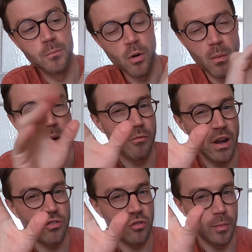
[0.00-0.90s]
Probably
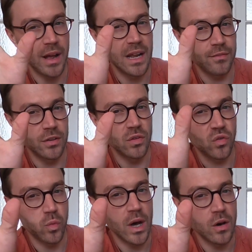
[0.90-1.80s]
range to about 11,
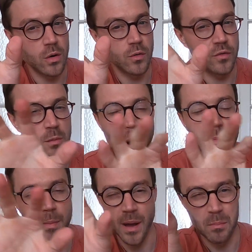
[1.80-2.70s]
12. You might
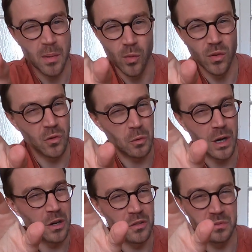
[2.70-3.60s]
be paying a bit more than
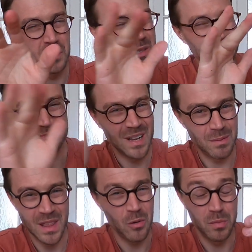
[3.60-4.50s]
12, but I
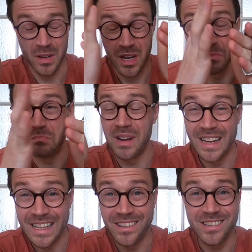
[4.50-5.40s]
mean that would be a
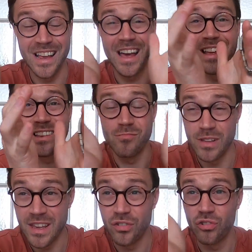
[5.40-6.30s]
complete set
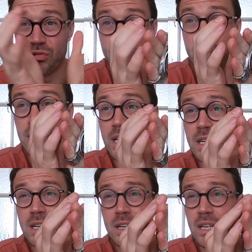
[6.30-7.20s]
with history,
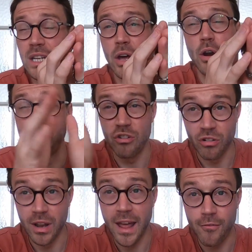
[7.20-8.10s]
you know,
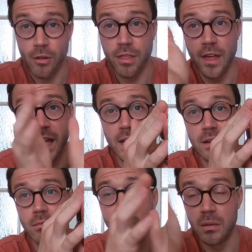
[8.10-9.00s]
original
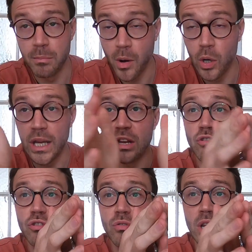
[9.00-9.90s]
everything,
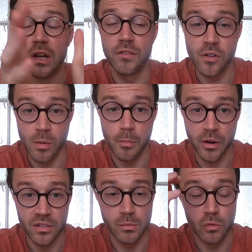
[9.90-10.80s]
unpolished, you know, from a
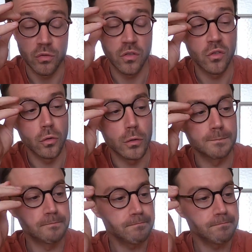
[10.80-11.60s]
bricks and mortar store.